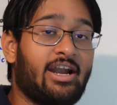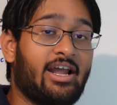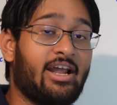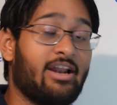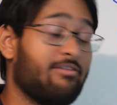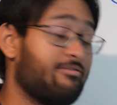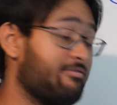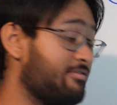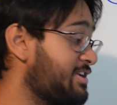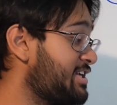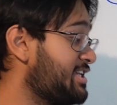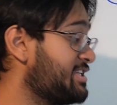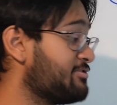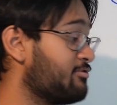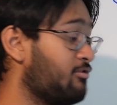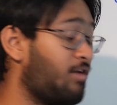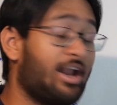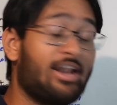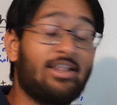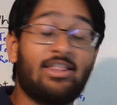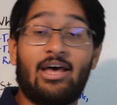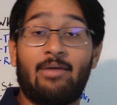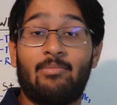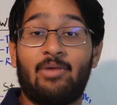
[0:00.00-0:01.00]
and he's
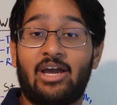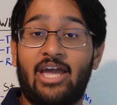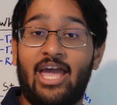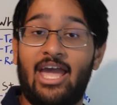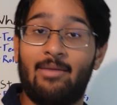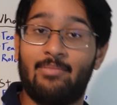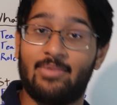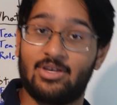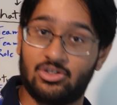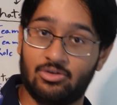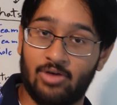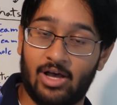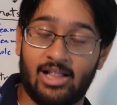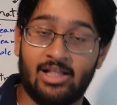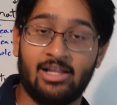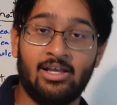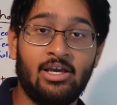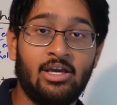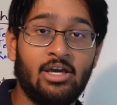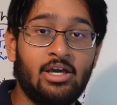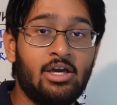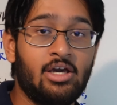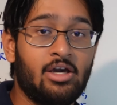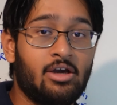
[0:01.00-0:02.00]
won them a game as well,
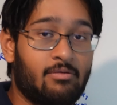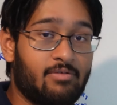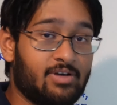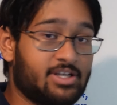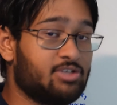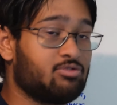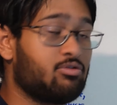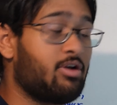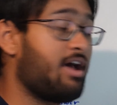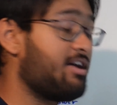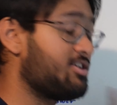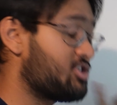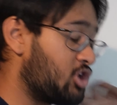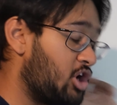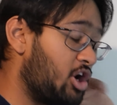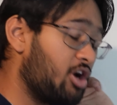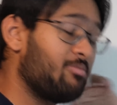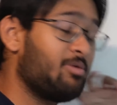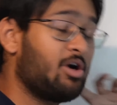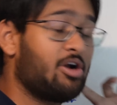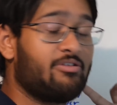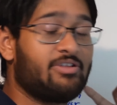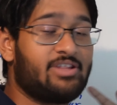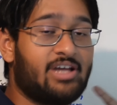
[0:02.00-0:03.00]
which is what I was talking
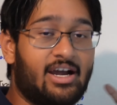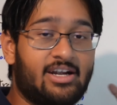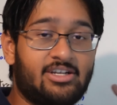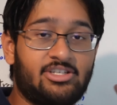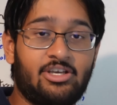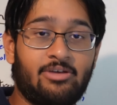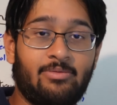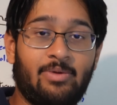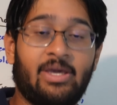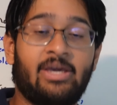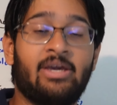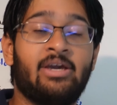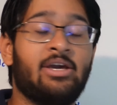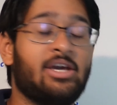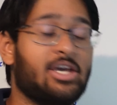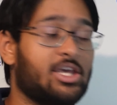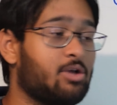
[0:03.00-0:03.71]
about with RCB.